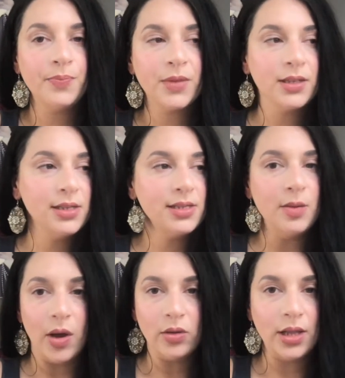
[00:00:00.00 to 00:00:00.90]
This isn't
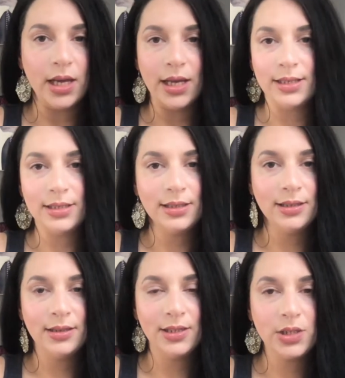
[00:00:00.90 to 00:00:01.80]
about land.
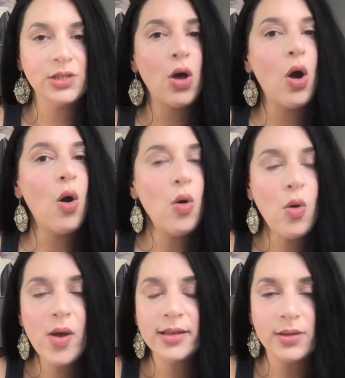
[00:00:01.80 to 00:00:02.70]
This is
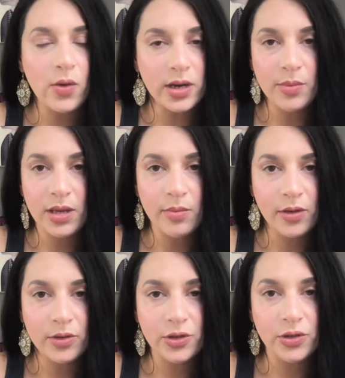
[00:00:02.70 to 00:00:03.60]
always going to be about
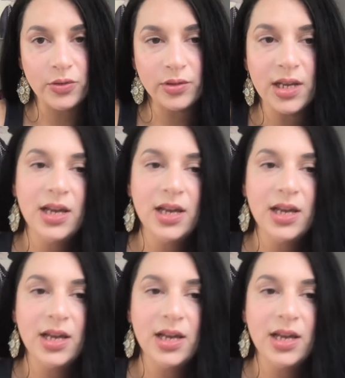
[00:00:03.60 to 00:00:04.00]
the Jews.